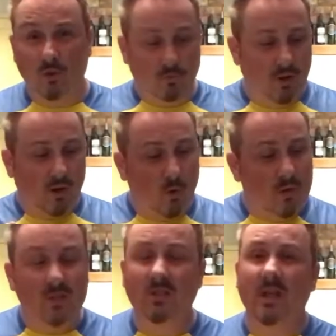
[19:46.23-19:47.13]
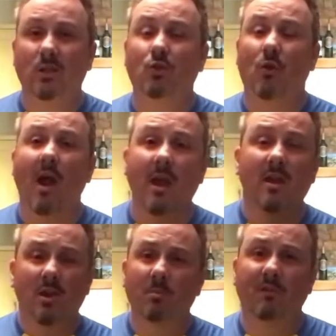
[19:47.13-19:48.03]
But I always suggest try
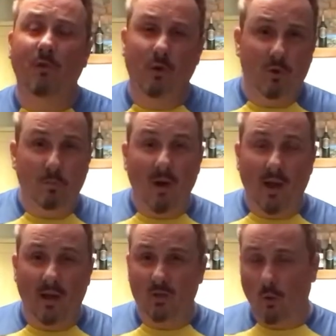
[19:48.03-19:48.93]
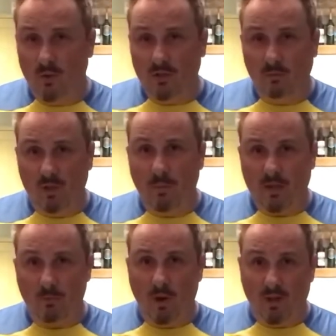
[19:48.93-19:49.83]
before you buy is always going to be the
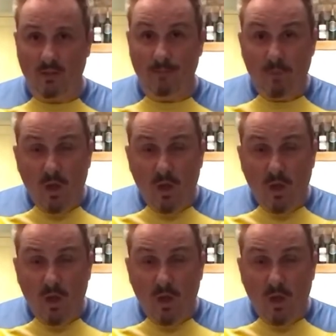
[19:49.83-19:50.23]
best policy.